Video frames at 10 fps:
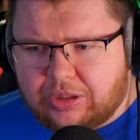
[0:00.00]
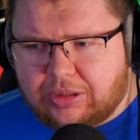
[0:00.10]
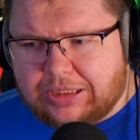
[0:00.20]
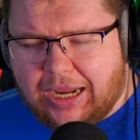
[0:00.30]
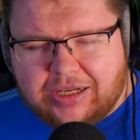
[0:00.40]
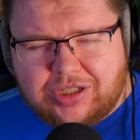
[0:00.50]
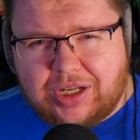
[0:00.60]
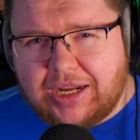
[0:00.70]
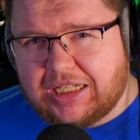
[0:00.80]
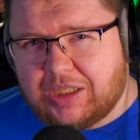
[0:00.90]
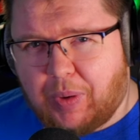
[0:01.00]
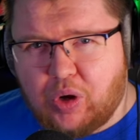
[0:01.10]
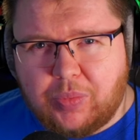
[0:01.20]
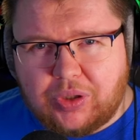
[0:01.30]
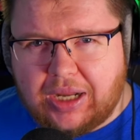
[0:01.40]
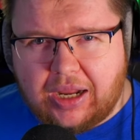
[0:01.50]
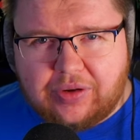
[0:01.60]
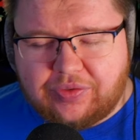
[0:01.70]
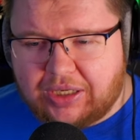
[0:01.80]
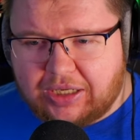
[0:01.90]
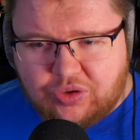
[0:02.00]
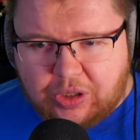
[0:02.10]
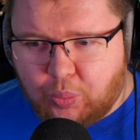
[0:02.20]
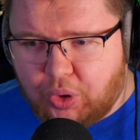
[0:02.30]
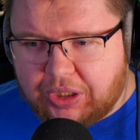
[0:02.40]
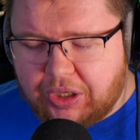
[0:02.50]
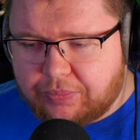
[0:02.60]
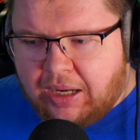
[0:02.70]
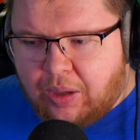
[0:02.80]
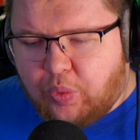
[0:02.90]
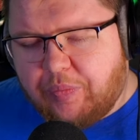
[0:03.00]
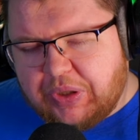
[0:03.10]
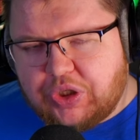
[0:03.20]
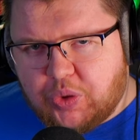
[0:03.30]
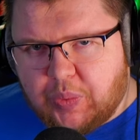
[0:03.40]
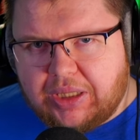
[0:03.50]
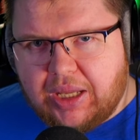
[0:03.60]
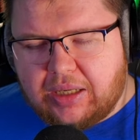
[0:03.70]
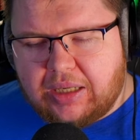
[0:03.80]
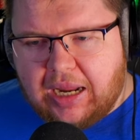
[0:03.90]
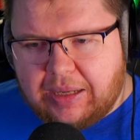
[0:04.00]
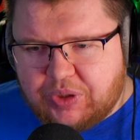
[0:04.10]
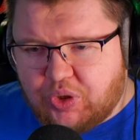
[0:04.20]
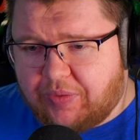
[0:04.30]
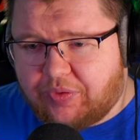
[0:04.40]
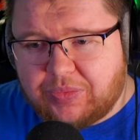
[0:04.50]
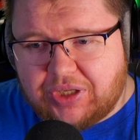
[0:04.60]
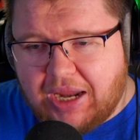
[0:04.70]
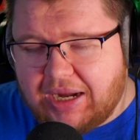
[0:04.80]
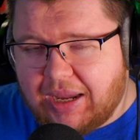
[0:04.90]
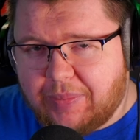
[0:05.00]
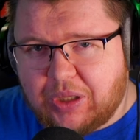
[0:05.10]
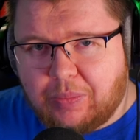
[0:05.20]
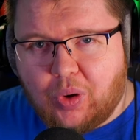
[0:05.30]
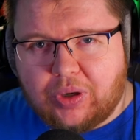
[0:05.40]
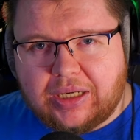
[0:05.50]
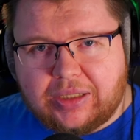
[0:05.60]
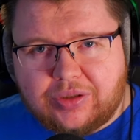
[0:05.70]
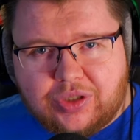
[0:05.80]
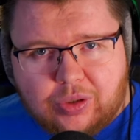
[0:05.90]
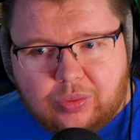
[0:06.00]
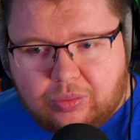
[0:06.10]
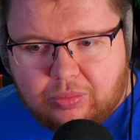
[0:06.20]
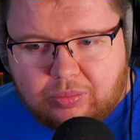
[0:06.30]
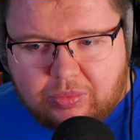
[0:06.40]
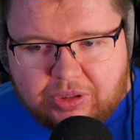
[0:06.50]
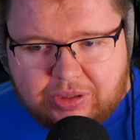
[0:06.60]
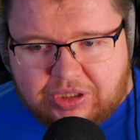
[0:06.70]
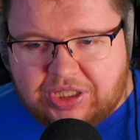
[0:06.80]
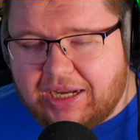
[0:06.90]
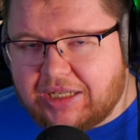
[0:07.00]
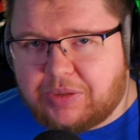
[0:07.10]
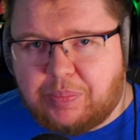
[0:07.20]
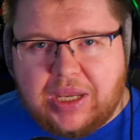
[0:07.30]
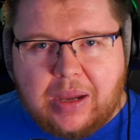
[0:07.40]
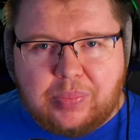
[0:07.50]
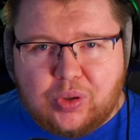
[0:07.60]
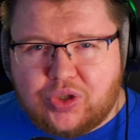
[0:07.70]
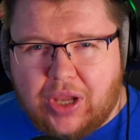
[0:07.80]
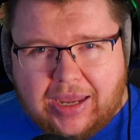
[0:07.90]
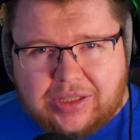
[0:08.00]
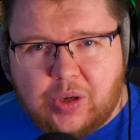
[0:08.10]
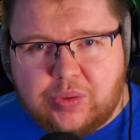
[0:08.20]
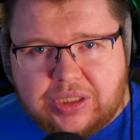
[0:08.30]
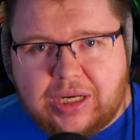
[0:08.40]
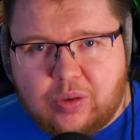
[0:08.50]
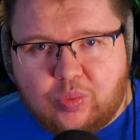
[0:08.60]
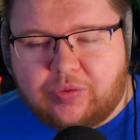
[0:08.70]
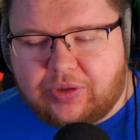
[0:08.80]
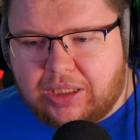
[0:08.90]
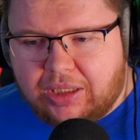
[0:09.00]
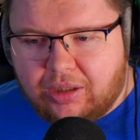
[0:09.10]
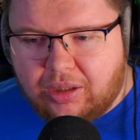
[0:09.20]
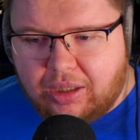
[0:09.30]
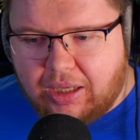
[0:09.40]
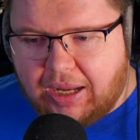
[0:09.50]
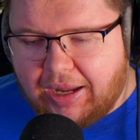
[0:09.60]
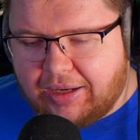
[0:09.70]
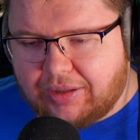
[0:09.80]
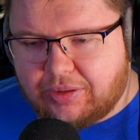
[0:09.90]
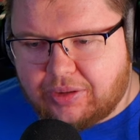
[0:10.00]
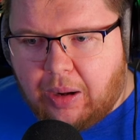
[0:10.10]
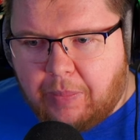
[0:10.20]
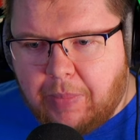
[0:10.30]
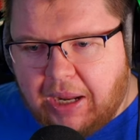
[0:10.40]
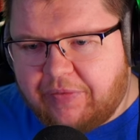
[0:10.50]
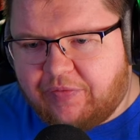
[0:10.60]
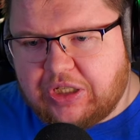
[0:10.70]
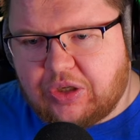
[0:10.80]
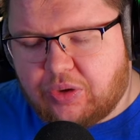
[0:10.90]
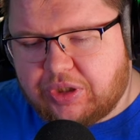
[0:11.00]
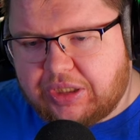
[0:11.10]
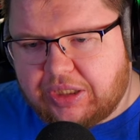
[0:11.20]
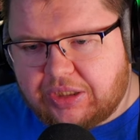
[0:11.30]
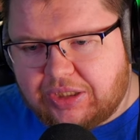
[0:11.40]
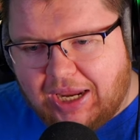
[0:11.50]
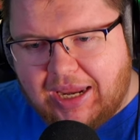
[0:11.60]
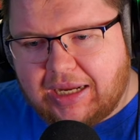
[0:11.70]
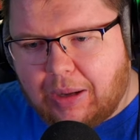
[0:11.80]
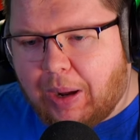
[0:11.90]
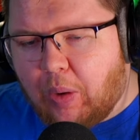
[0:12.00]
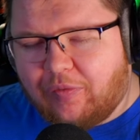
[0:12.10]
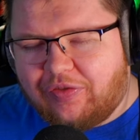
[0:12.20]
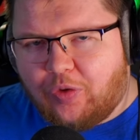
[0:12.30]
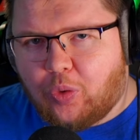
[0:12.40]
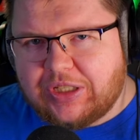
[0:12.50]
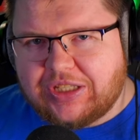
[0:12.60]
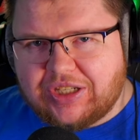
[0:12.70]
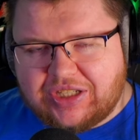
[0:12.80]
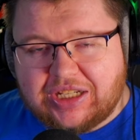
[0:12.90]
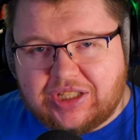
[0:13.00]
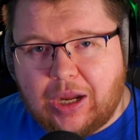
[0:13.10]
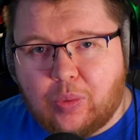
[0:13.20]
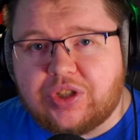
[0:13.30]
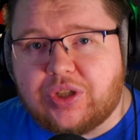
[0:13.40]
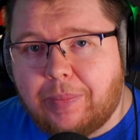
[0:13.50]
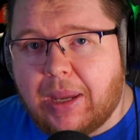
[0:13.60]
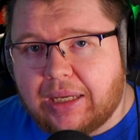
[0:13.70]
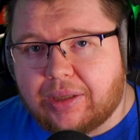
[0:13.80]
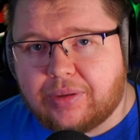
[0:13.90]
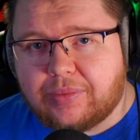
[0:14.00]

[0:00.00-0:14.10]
test and experiment kind of thing I tried working on. With me doing that, I'm streaming from 10 a.m. in the morning till 6 p.m. plus, or 8 hours a day roughly. And my videos take about 40 to 60 hours to make.